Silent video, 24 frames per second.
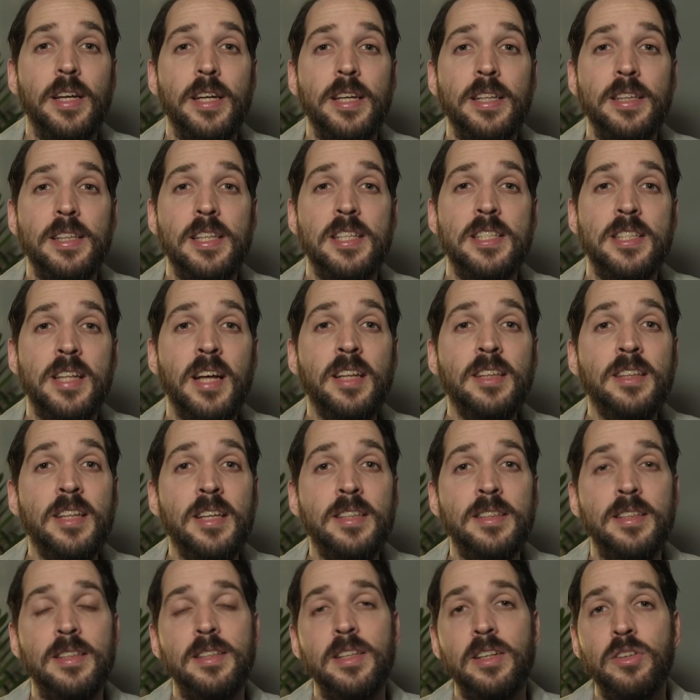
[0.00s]
It is not
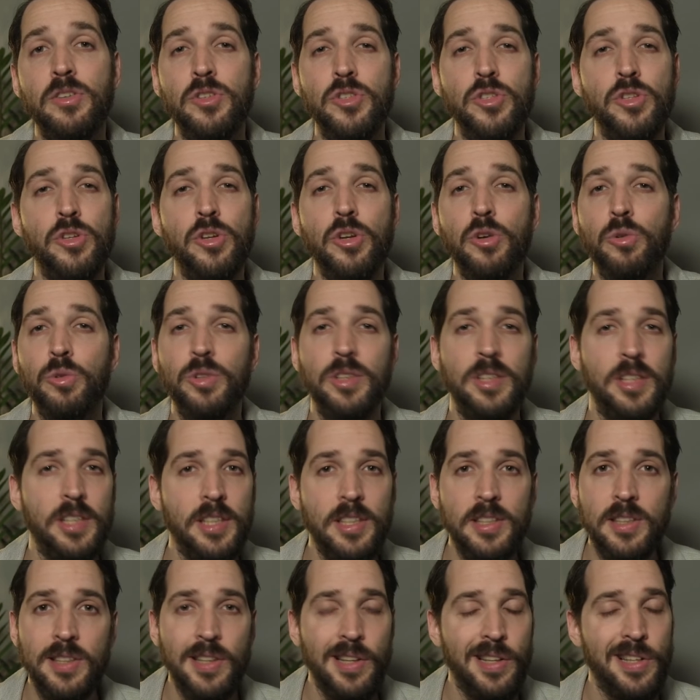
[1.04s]
that there is no
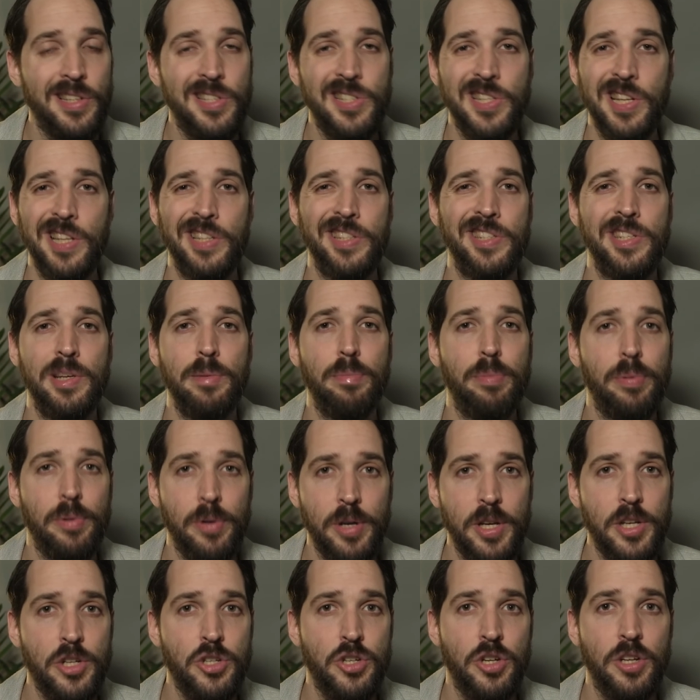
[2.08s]
details and
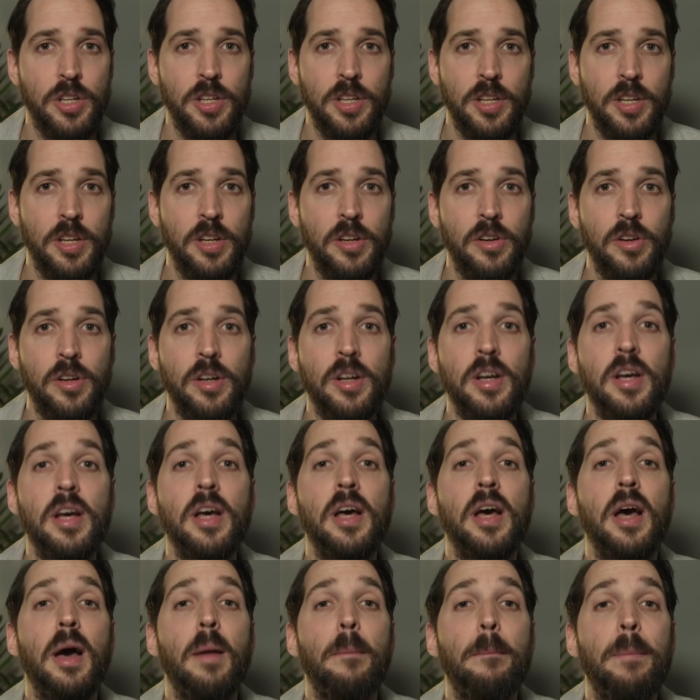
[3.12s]
separation here,
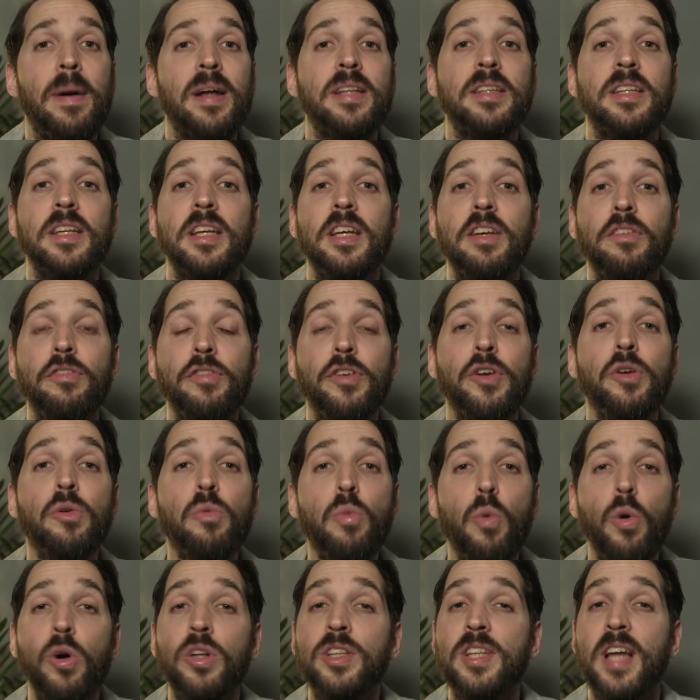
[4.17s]
but if you
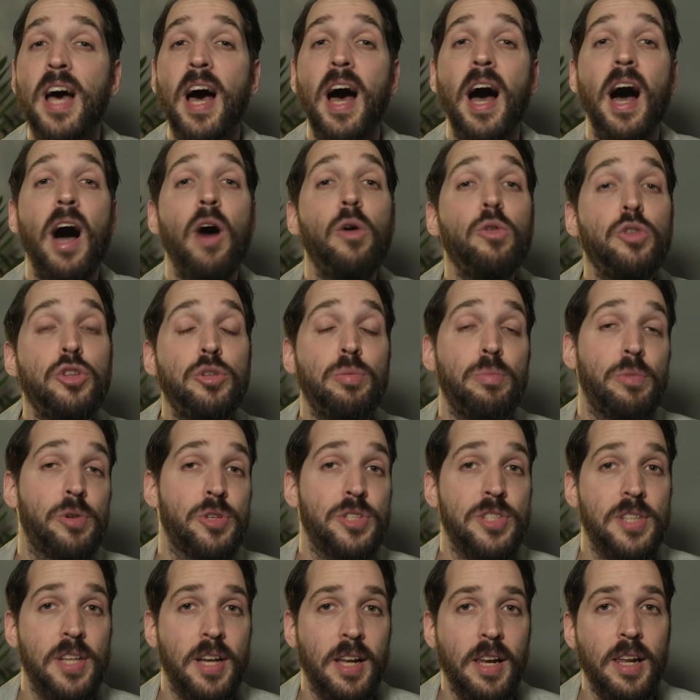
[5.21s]
want
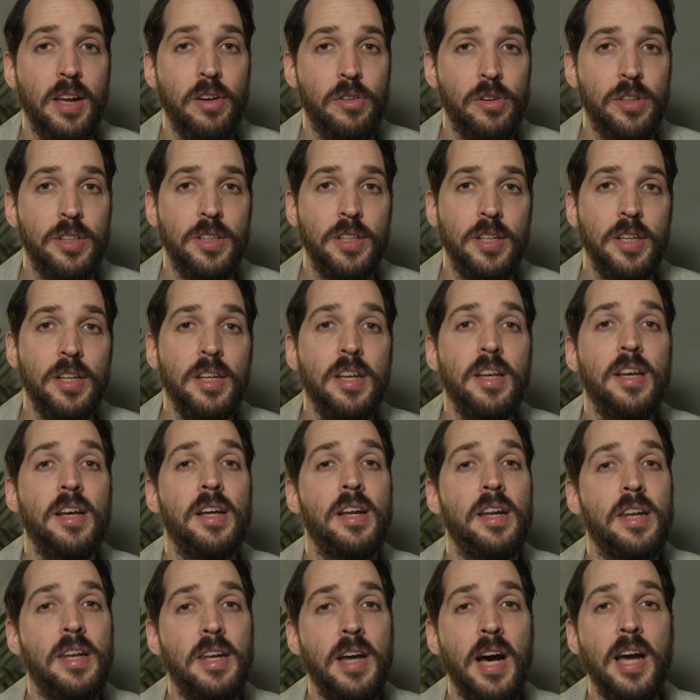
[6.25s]
utmost clarity,
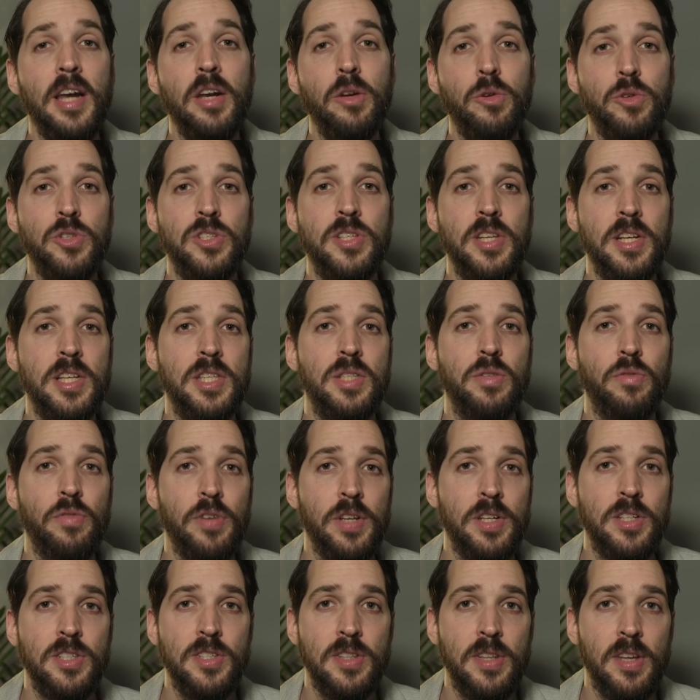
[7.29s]
906
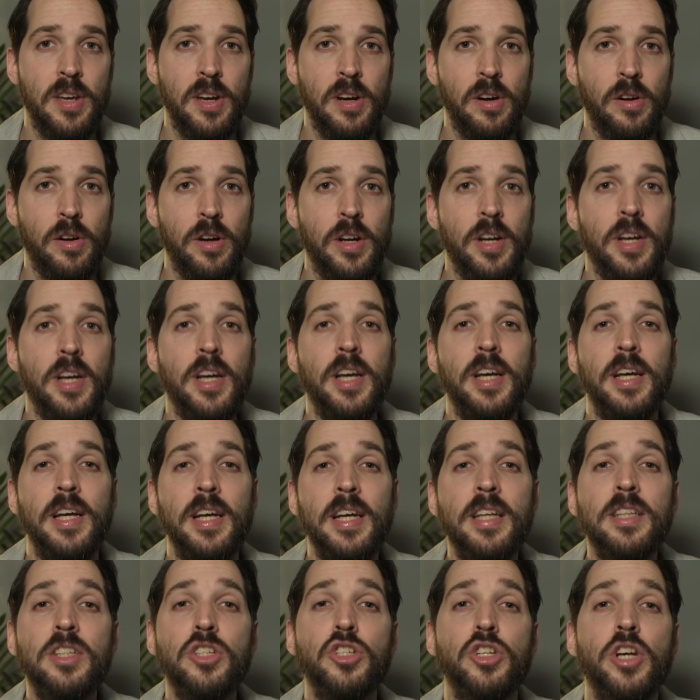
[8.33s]
wins there.
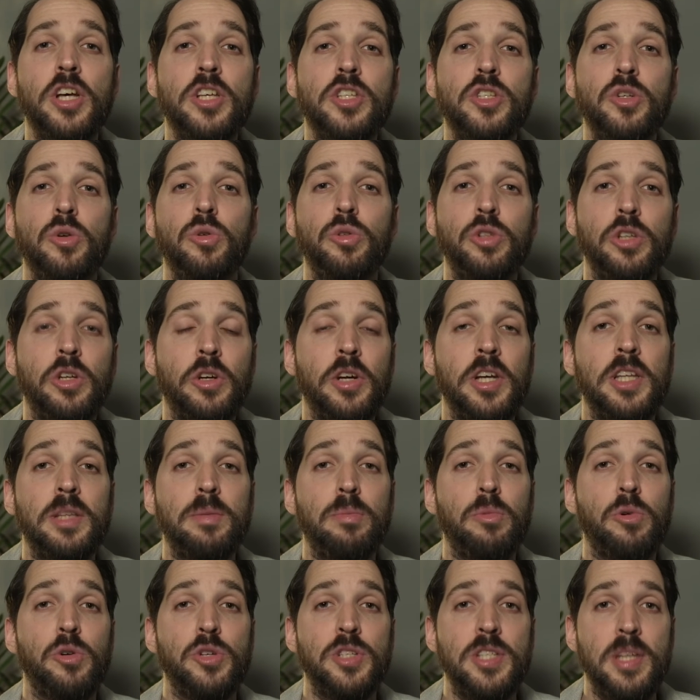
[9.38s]
It just could create
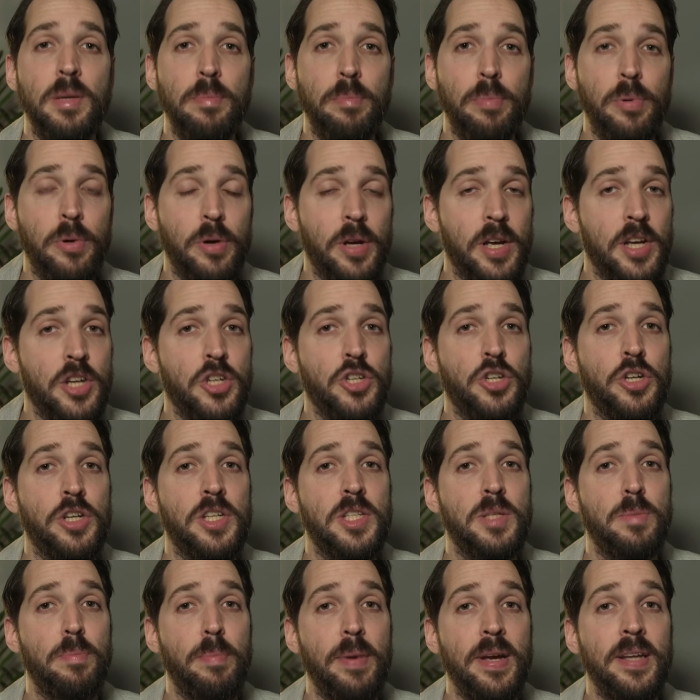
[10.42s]
more separation
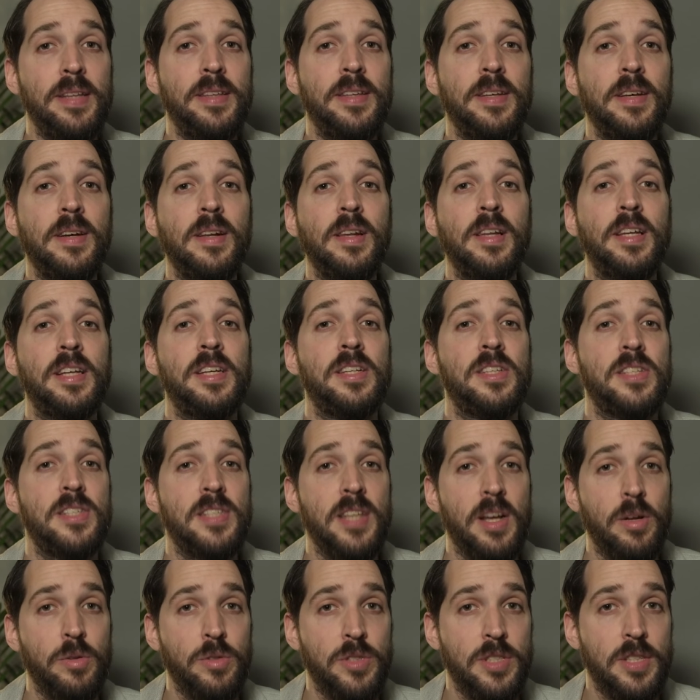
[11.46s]
spatial in
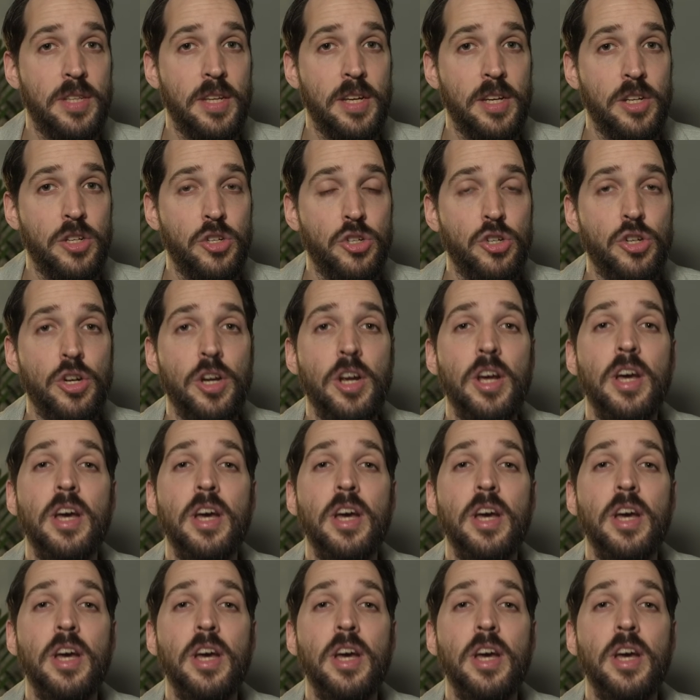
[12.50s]
soundstage.